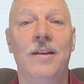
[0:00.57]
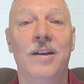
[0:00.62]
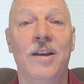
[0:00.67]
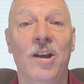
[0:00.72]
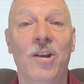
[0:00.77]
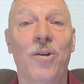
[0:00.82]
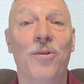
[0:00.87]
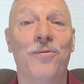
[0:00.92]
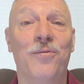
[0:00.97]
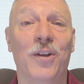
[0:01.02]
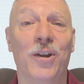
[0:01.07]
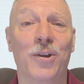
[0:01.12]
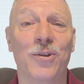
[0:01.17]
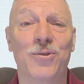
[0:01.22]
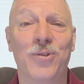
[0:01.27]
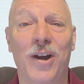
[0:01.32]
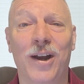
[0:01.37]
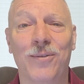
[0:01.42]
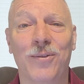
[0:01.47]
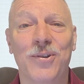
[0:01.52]
Hello, fellow
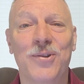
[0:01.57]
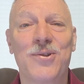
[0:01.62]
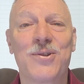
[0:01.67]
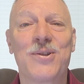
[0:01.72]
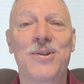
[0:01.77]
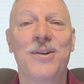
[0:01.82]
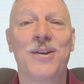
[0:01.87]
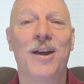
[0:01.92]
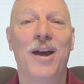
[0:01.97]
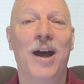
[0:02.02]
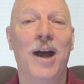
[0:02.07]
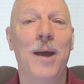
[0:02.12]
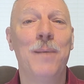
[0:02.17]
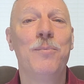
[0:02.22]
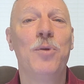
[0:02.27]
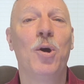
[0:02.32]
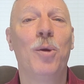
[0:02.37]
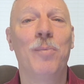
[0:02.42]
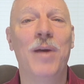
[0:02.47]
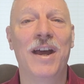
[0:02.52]
travelers. I'm
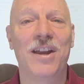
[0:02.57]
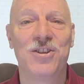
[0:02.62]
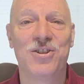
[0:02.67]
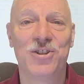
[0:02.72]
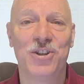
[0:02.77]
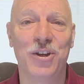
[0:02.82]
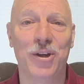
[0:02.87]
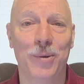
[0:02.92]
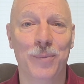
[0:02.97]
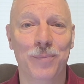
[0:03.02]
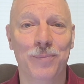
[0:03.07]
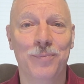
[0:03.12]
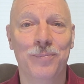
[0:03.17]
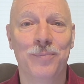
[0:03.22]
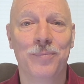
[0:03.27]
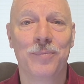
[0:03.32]
Nomad Jim,